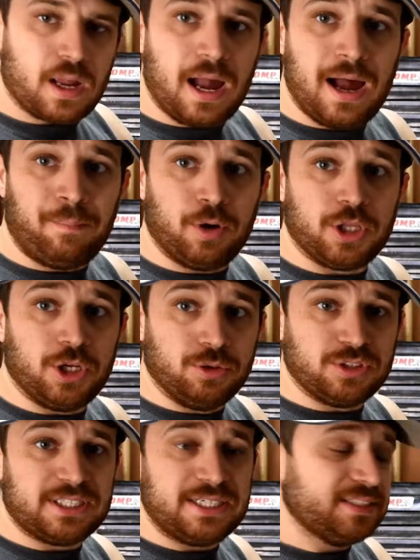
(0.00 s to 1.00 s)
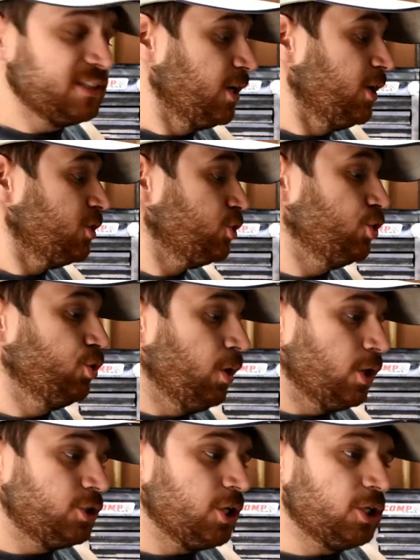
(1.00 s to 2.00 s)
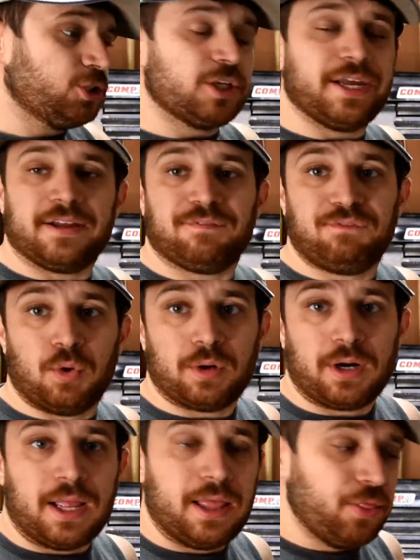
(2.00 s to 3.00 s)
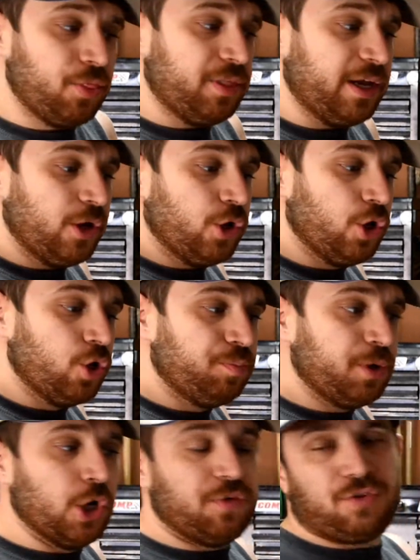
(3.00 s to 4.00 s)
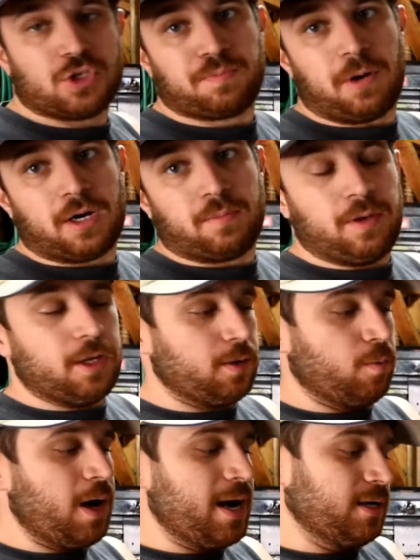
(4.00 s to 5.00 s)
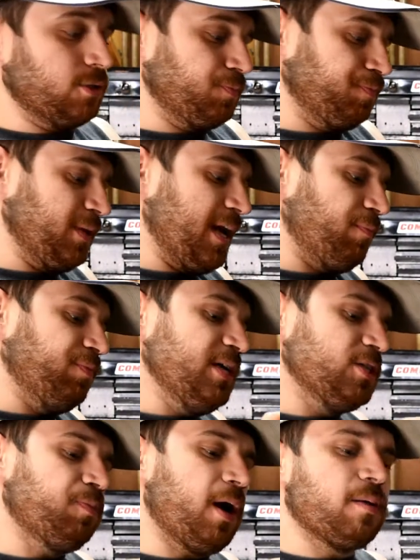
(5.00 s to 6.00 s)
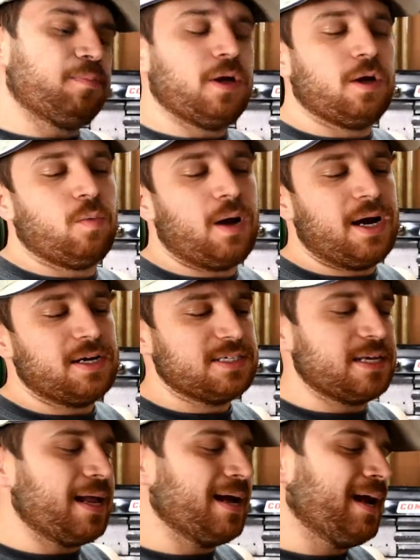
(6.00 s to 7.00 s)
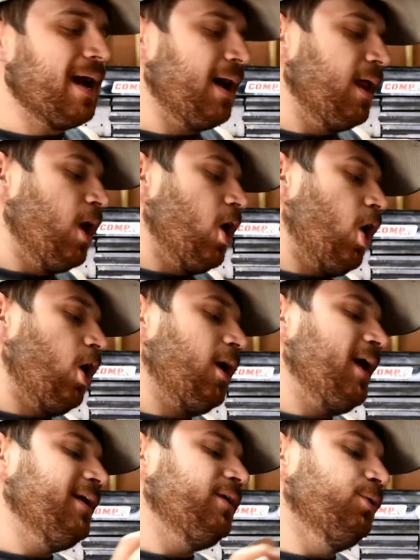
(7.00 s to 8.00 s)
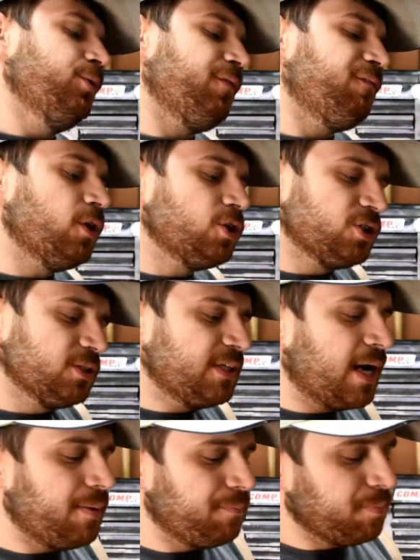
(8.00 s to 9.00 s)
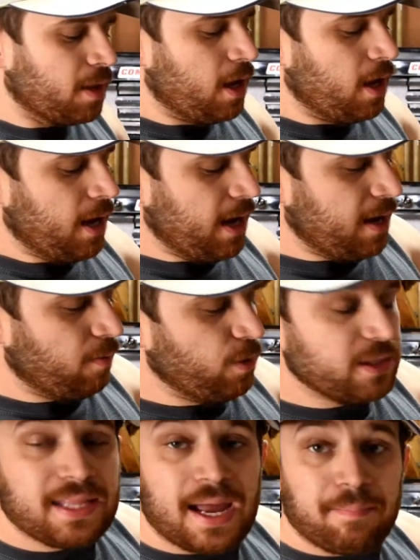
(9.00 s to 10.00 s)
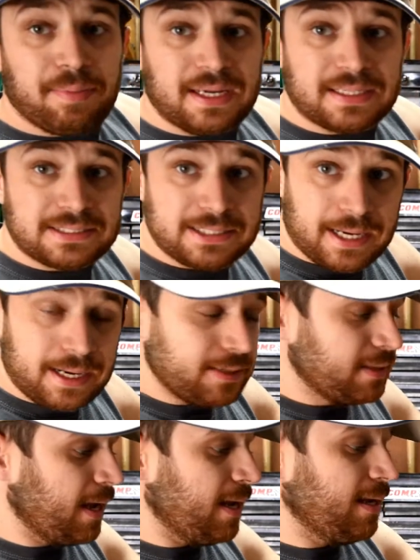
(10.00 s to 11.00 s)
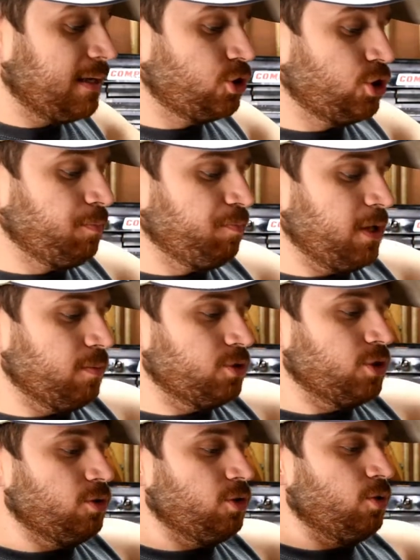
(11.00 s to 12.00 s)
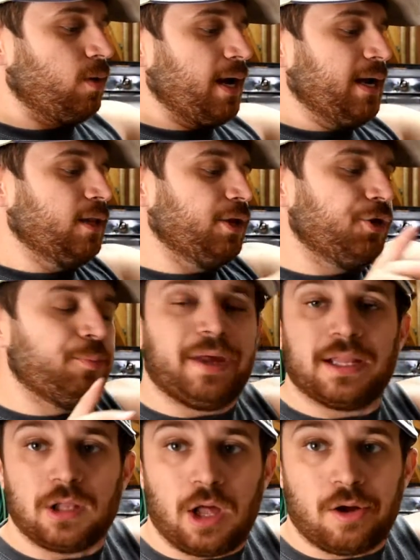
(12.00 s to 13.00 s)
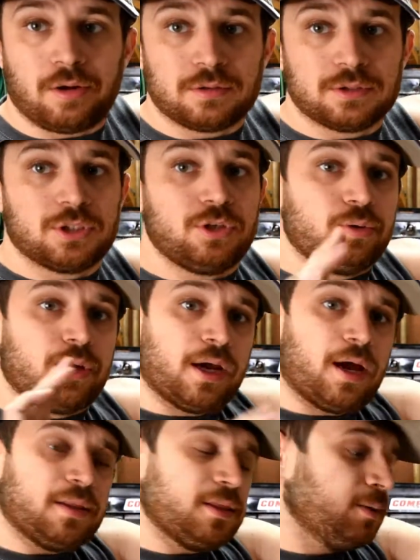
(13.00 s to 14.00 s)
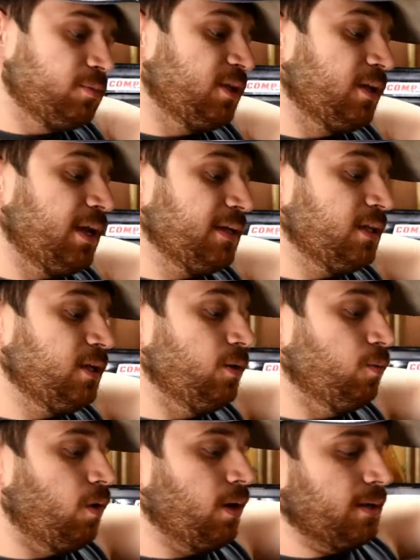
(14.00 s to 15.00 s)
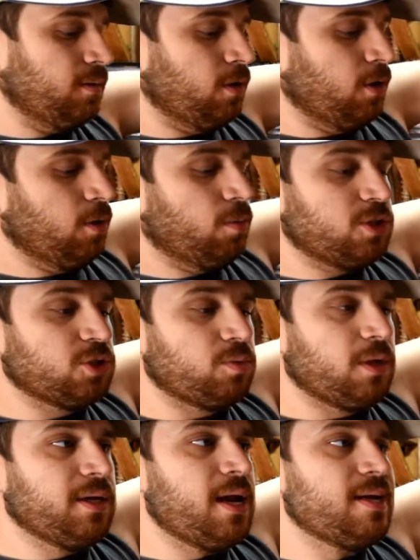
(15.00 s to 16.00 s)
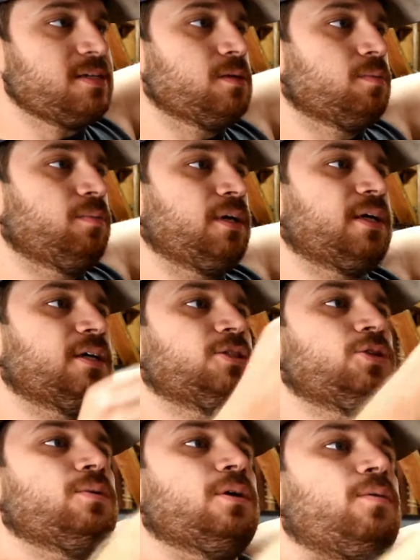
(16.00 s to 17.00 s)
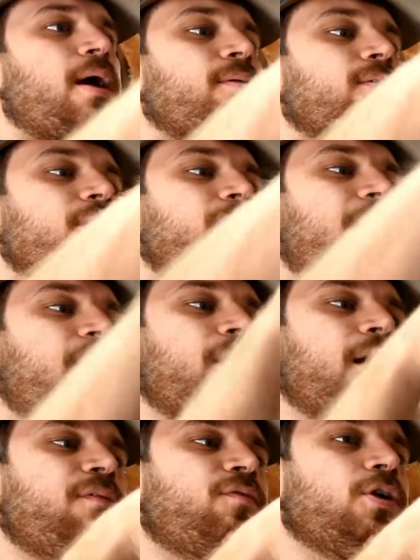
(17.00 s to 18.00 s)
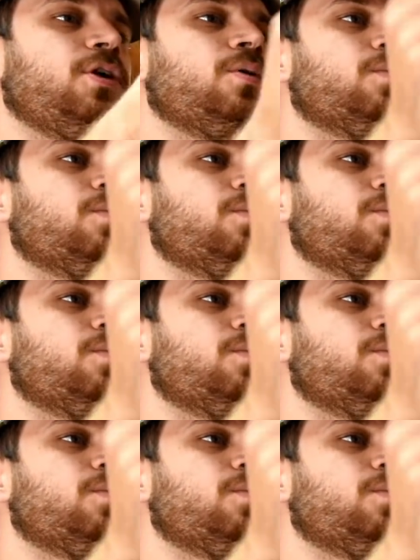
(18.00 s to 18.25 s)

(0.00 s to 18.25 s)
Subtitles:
I'm going to use these to judge length for the new beautiful spark plug wires. Now these spark plug wires that I got are a universal type, and with that being said, they ship them to you a little bit long so you can cut them to the length that you want, which is really nice because you can route them however you